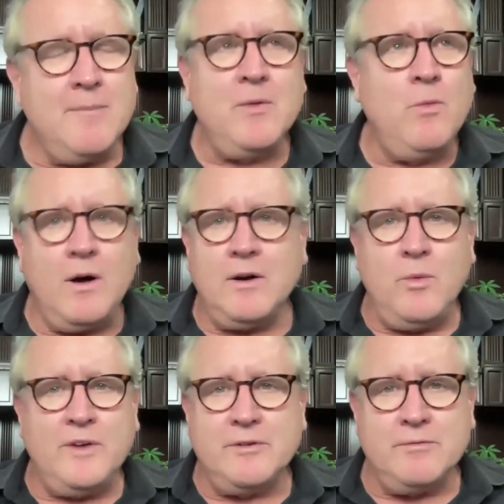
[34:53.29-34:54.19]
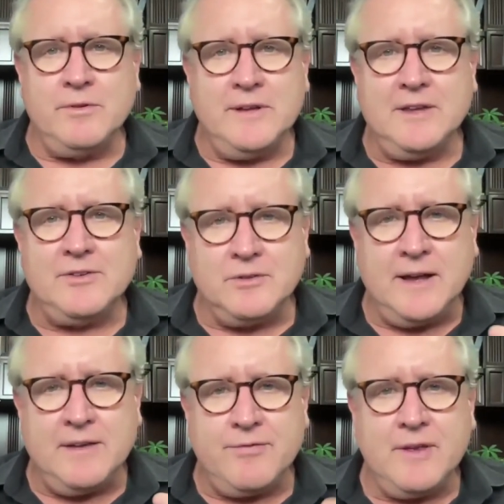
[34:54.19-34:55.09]
Water wasn't really his
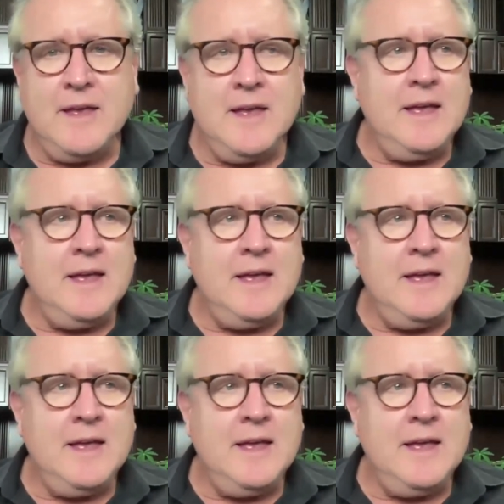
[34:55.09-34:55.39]
life.